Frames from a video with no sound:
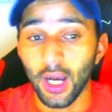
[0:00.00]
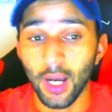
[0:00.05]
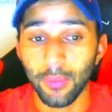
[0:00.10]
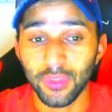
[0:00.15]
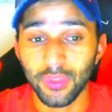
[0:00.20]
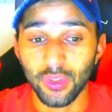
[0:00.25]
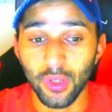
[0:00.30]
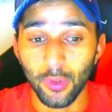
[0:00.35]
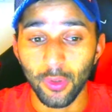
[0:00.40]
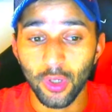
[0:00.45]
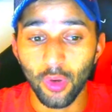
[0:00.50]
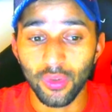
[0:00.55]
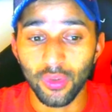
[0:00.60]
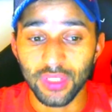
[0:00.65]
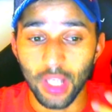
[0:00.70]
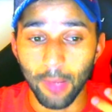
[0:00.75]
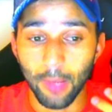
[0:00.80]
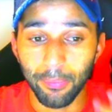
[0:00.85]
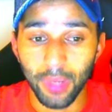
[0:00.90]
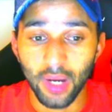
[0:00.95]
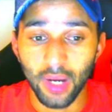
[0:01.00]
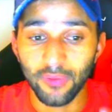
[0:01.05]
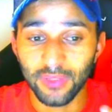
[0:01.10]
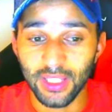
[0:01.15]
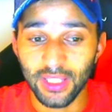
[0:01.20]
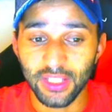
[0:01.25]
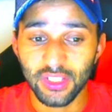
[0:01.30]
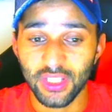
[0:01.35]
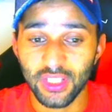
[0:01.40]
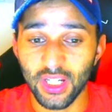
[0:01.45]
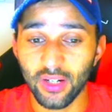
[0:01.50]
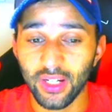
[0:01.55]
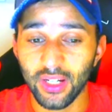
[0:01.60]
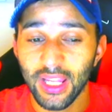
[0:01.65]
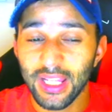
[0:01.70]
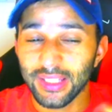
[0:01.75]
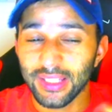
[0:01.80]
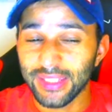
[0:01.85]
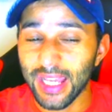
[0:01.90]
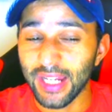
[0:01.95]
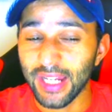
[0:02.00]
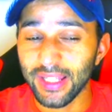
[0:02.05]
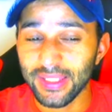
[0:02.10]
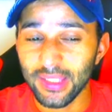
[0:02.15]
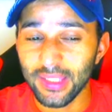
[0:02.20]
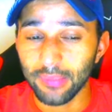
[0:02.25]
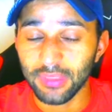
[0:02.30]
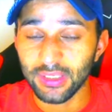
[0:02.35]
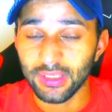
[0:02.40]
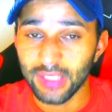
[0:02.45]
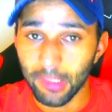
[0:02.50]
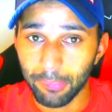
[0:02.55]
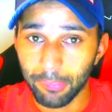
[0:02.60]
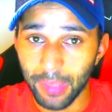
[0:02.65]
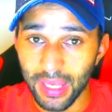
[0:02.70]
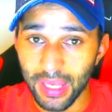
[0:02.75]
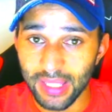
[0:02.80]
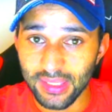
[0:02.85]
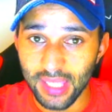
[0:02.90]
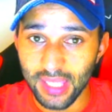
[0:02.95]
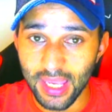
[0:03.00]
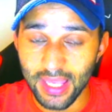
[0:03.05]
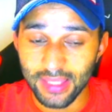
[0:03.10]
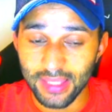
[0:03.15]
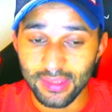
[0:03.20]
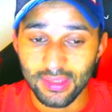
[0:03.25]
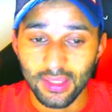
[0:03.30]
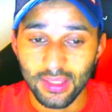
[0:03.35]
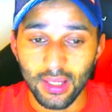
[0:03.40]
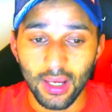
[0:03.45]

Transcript: So it goes above Legendary. That is something that PES has.